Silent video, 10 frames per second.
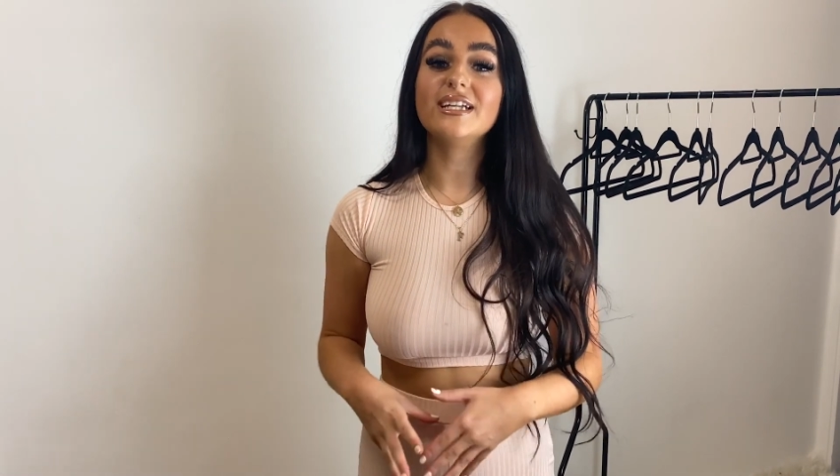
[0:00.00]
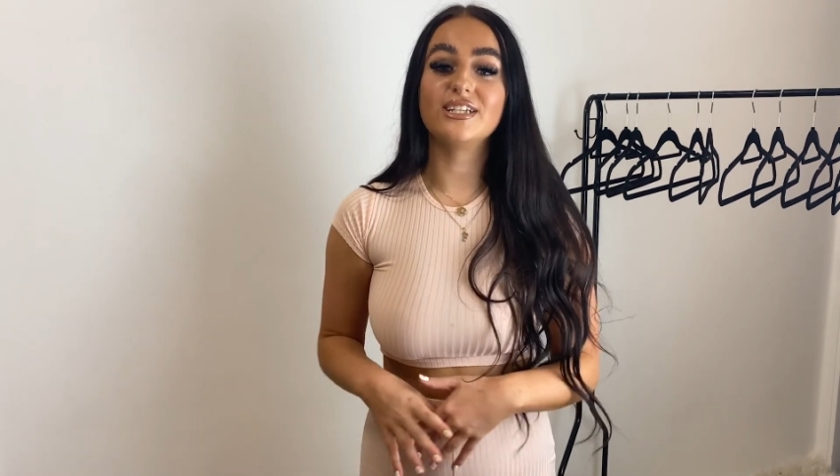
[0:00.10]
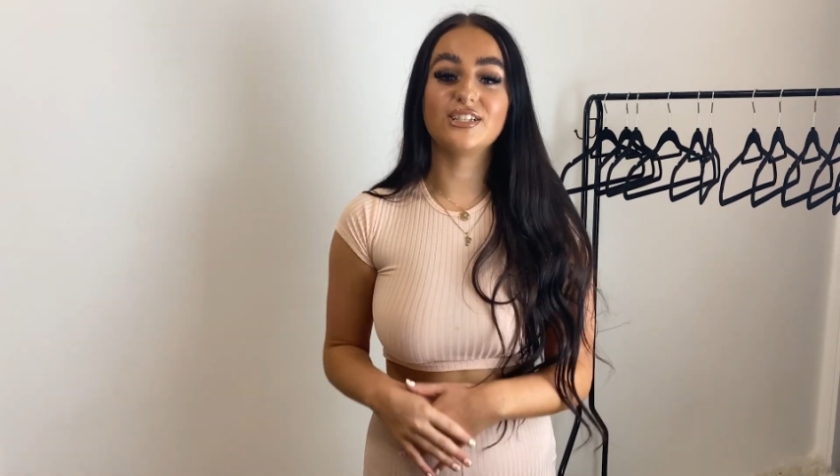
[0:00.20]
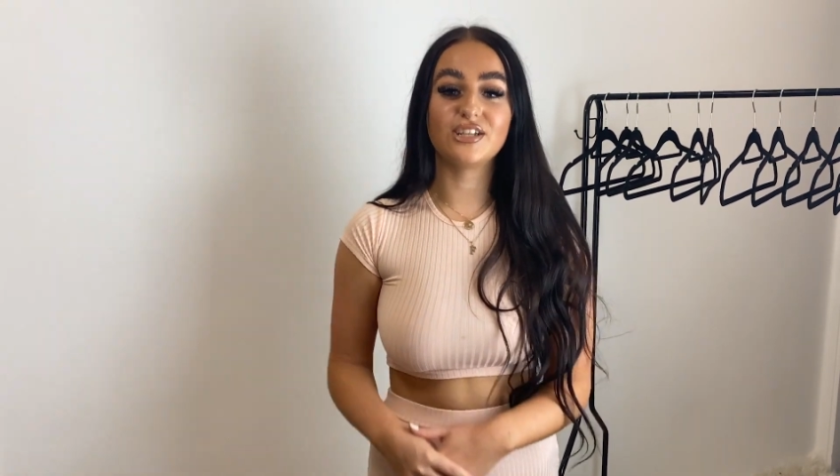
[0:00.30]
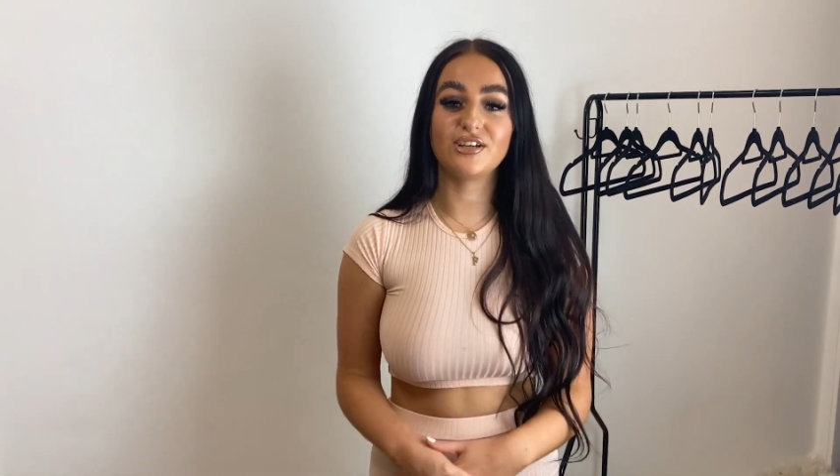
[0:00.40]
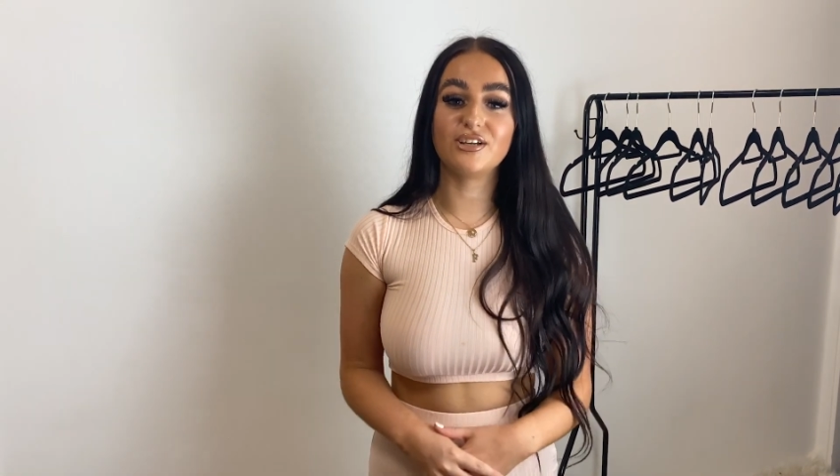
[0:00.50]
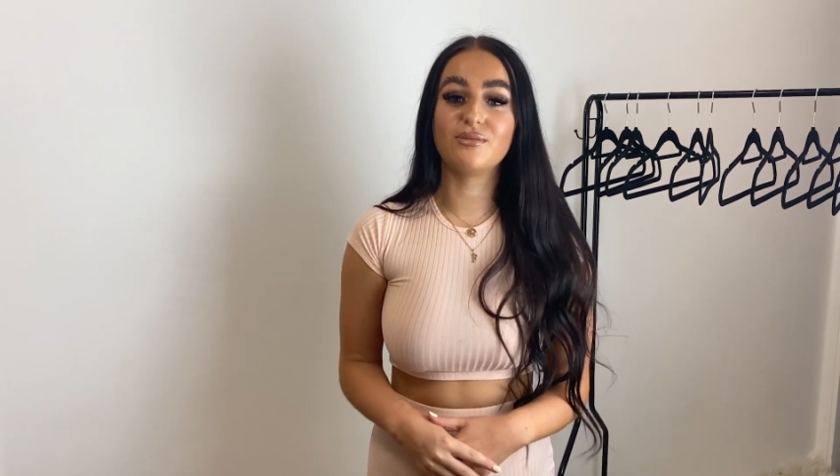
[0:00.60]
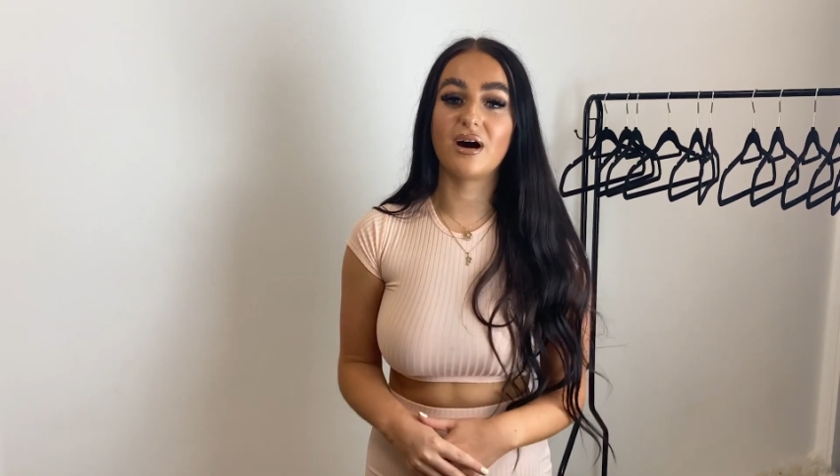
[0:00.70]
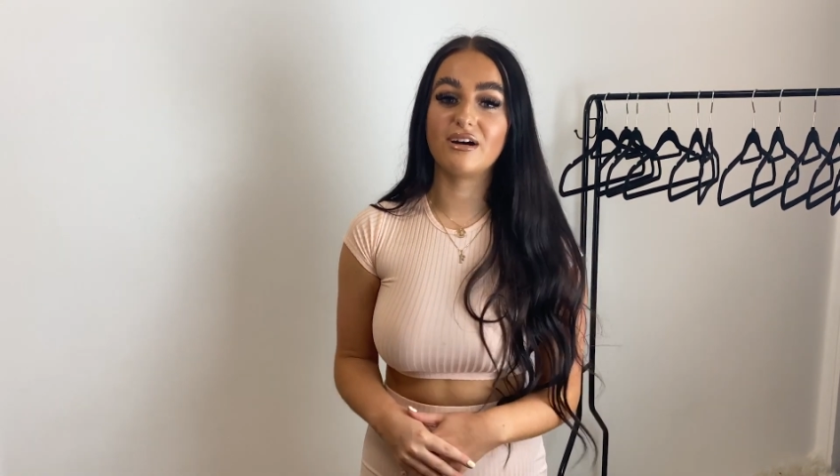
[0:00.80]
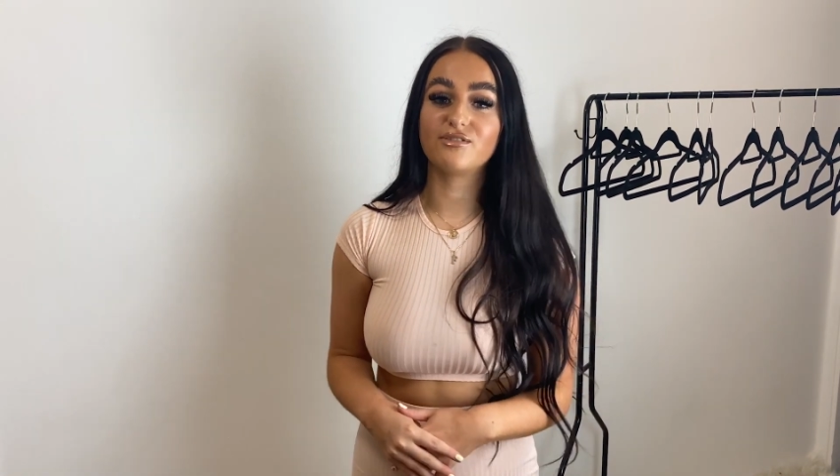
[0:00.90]
to show you
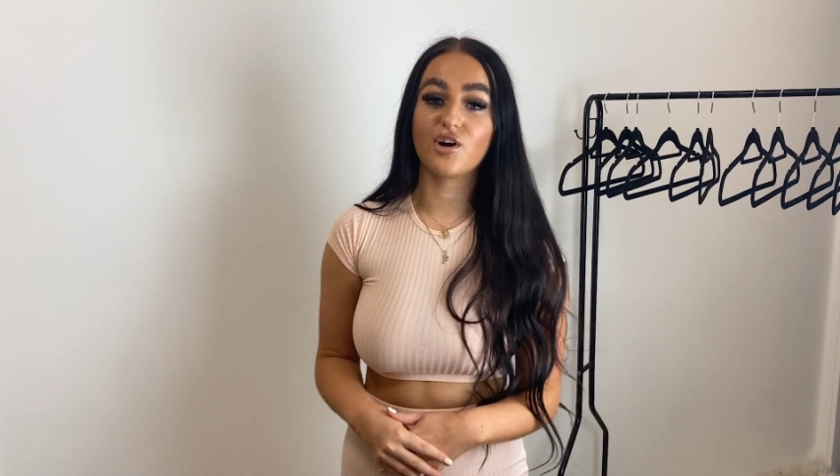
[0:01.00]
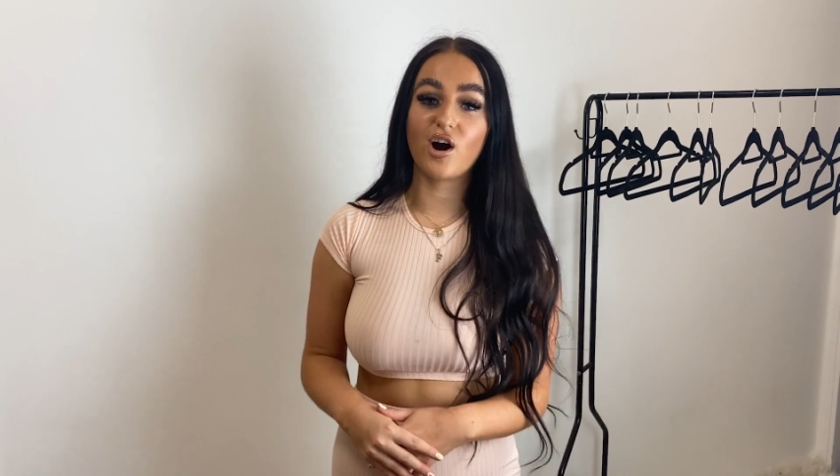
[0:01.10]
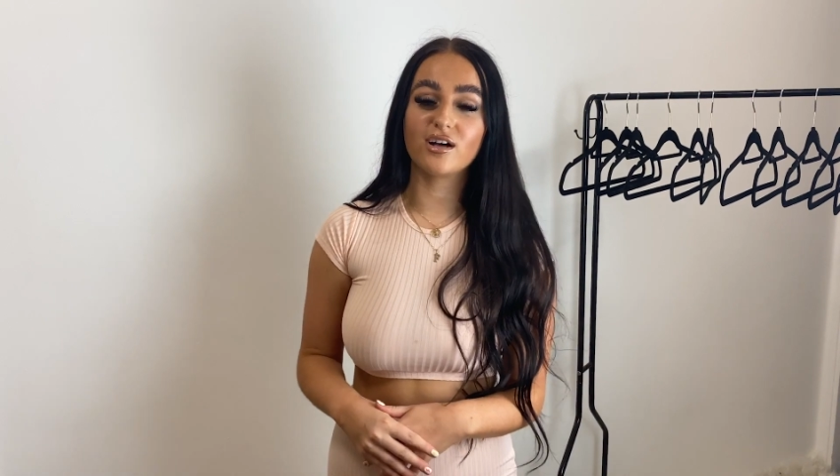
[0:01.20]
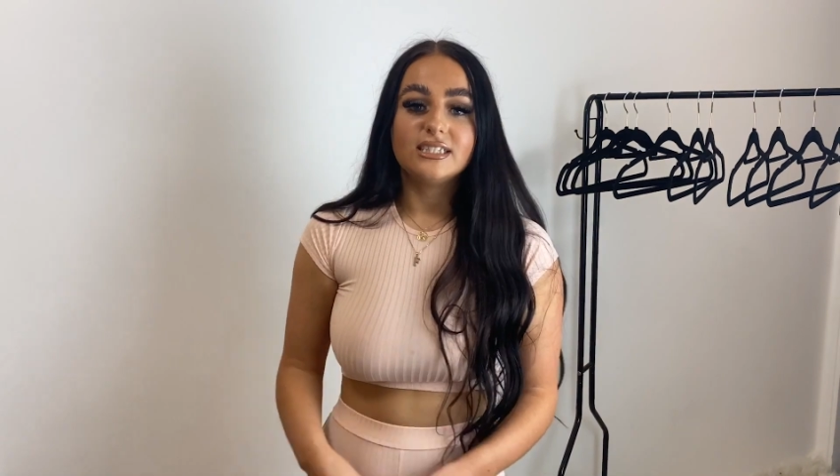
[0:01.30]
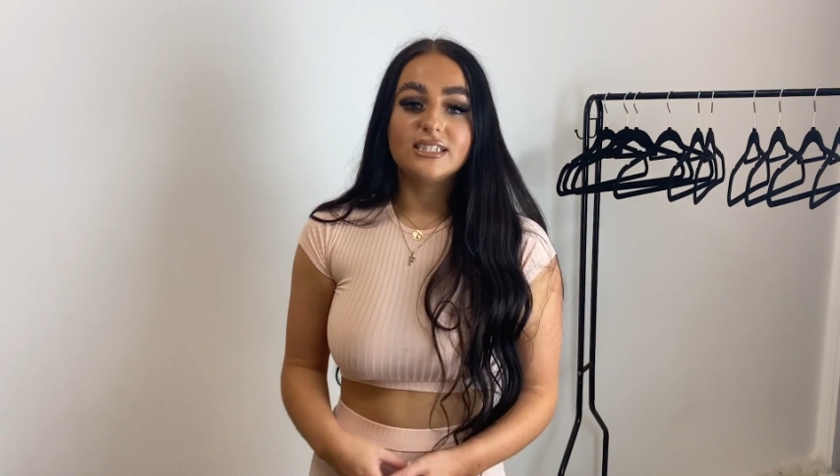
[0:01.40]
what I've got.